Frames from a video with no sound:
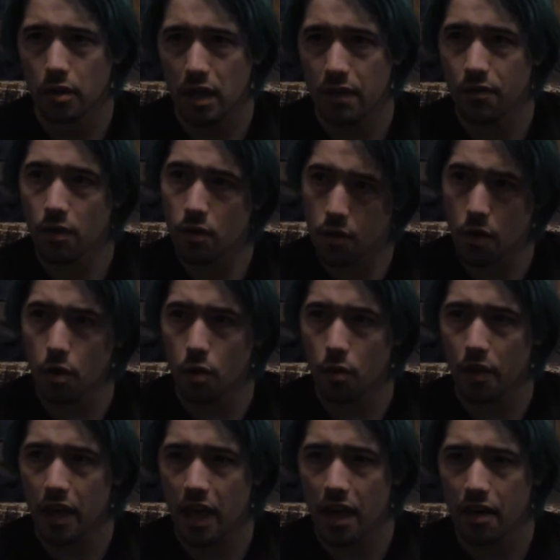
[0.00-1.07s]
even though
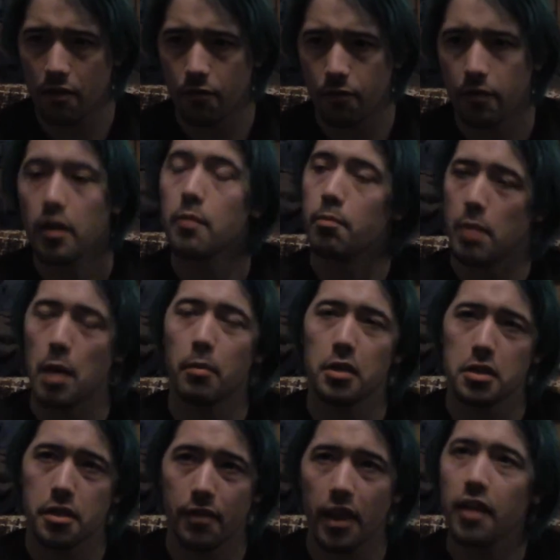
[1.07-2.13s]
they have
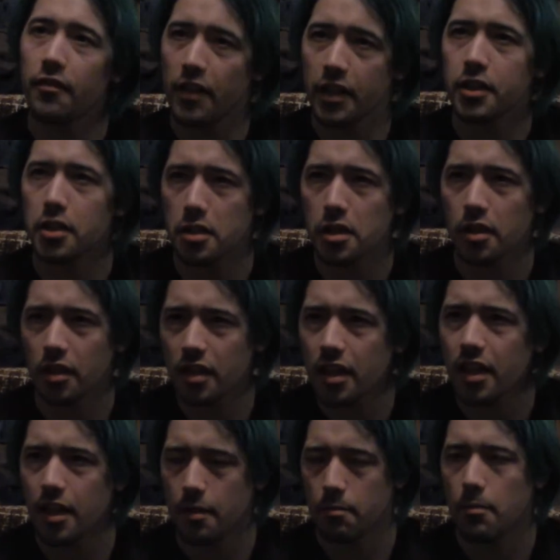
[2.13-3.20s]
members of the Avengers on the
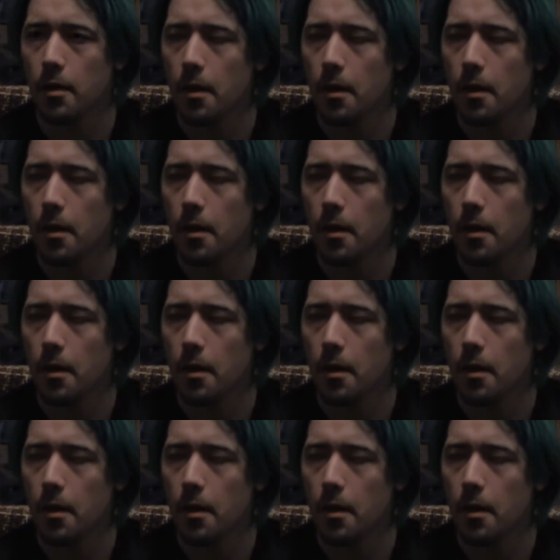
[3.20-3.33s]
team.